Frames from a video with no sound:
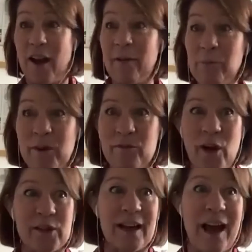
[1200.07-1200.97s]
I'll have one of
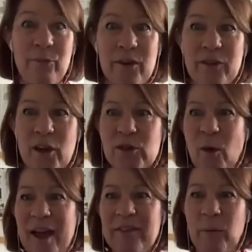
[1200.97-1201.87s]
those, I'll have one of those. Oh,
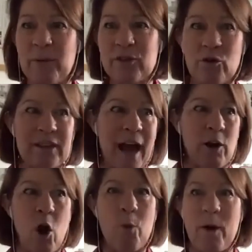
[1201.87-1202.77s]
heck, that one's gone
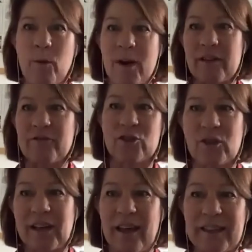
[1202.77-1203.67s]
down. Oh my word, I've just
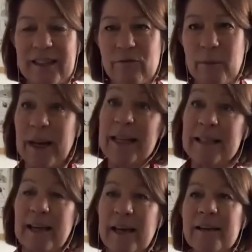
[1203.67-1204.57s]
got to get this to
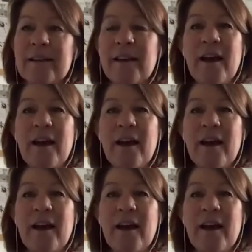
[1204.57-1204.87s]
replace it.